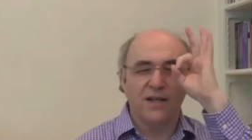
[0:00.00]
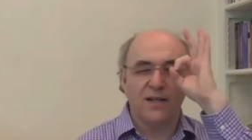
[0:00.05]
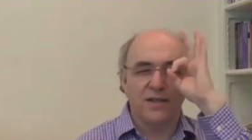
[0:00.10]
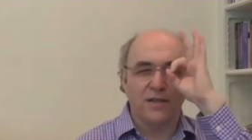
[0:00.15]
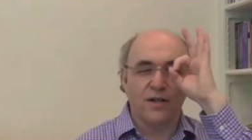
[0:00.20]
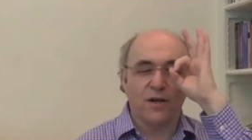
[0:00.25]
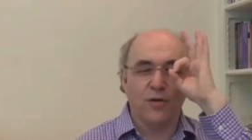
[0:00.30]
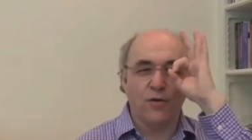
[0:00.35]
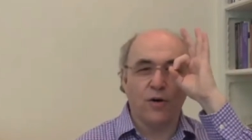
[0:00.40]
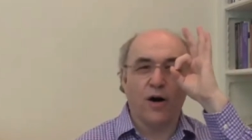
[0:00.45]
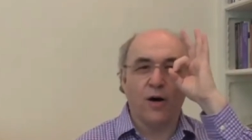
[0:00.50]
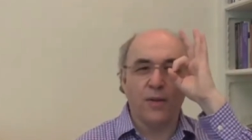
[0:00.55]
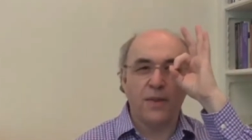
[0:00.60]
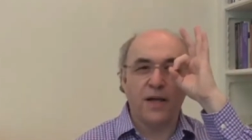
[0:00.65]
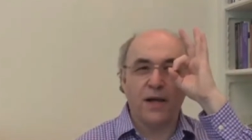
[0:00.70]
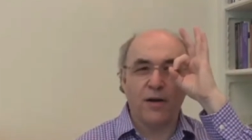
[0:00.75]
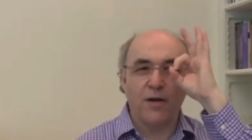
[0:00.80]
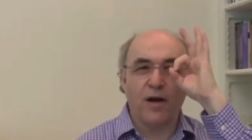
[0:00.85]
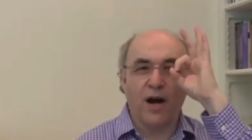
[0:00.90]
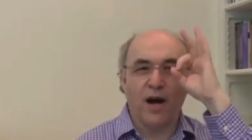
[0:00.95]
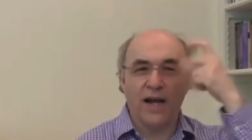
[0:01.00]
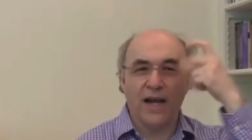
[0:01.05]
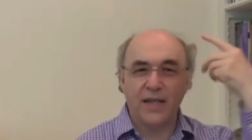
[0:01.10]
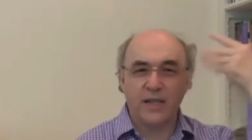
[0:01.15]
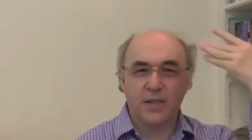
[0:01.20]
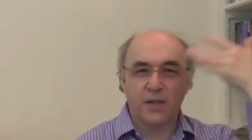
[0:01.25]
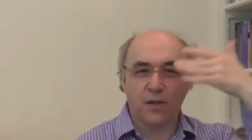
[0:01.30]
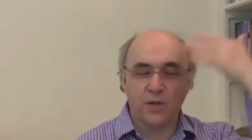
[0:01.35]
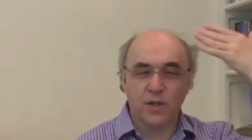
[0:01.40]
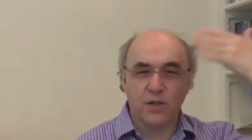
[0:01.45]
you know, on their eye,
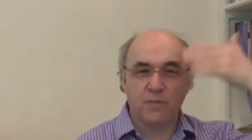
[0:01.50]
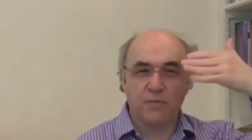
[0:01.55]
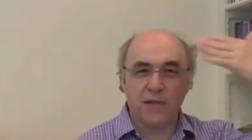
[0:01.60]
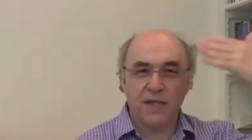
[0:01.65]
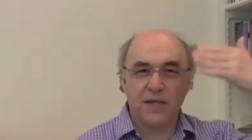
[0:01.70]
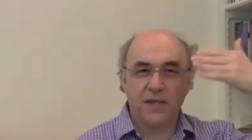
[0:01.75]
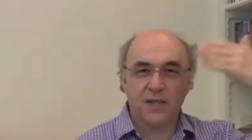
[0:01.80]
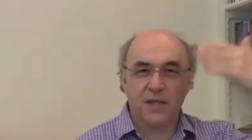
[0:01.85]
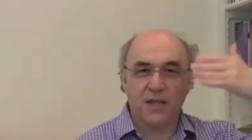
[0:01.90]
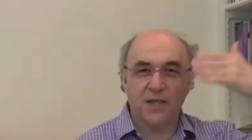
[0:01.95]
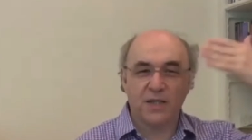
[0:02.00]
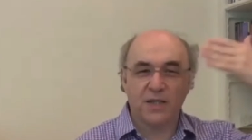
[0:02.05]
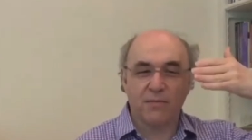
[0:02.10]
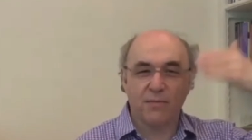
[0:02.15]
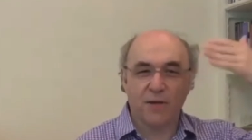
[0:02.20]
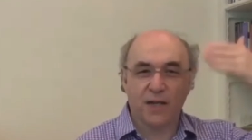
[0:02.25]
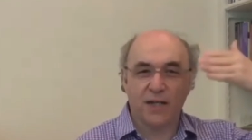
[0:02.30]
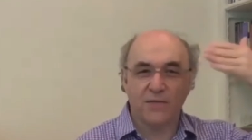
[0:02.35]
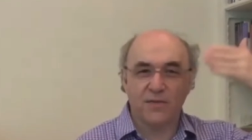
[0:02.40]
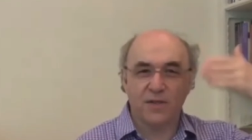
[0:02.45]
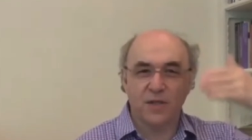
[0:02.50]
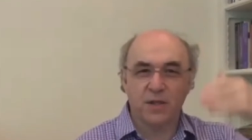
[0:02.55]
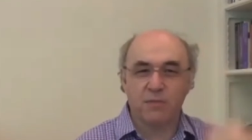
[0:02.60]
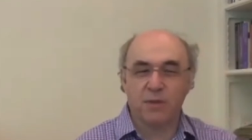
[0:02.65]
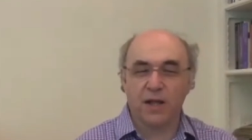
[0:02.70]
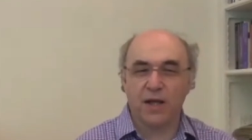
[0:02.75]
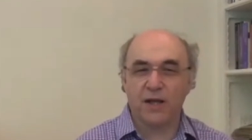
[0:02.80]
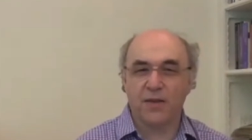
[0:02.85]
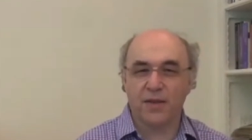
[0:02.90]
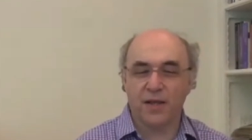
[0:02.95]
so to speak, seeing some kind of
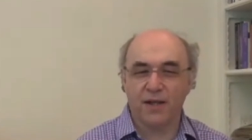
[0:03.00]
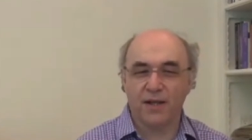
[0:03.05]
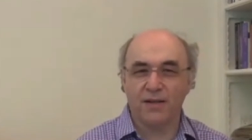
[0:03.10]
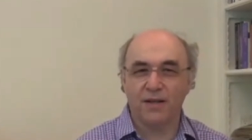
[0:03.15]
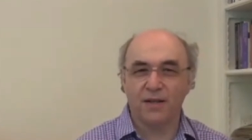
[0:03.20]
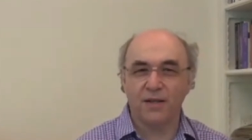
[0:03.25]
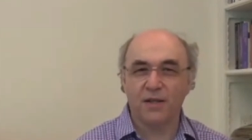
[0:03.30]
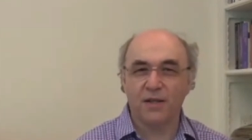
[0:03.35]
display thing,